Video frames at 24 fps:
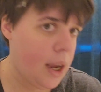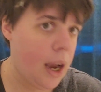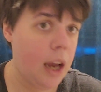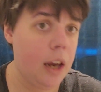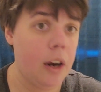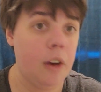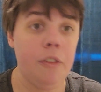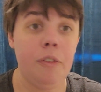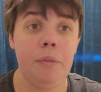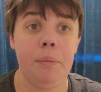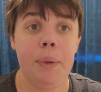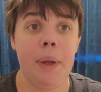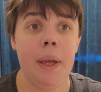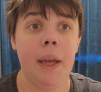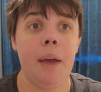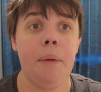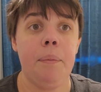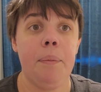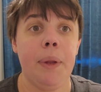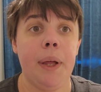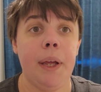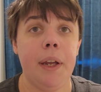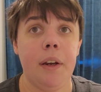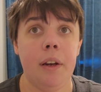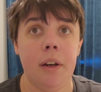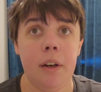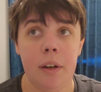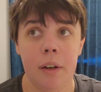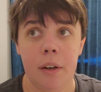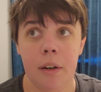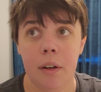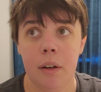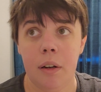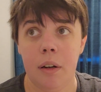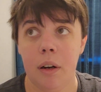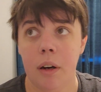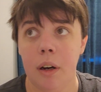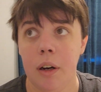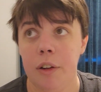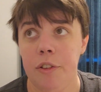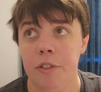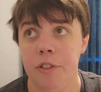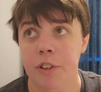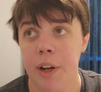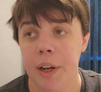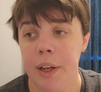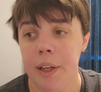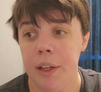And for me, I plan
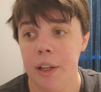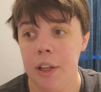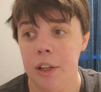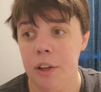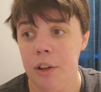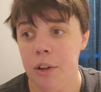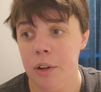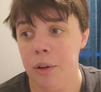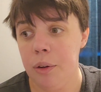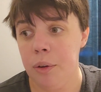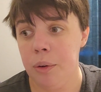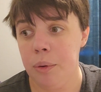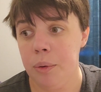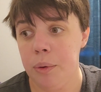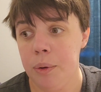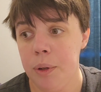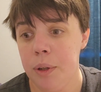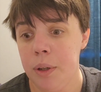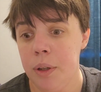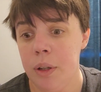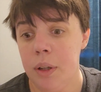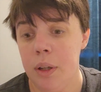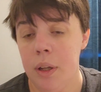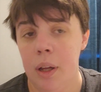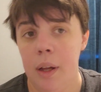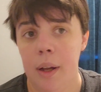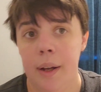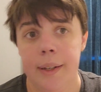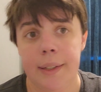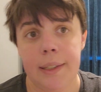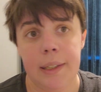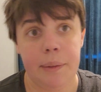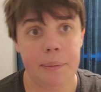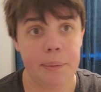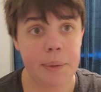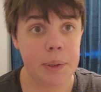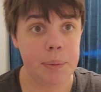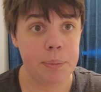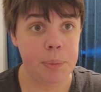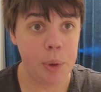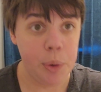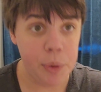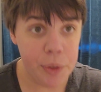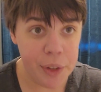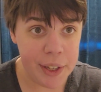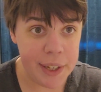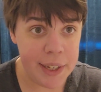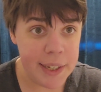on trying to do some
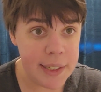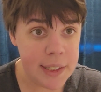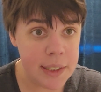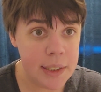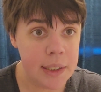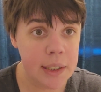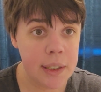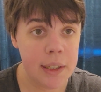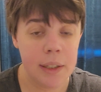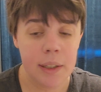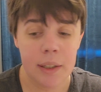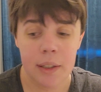smoothies.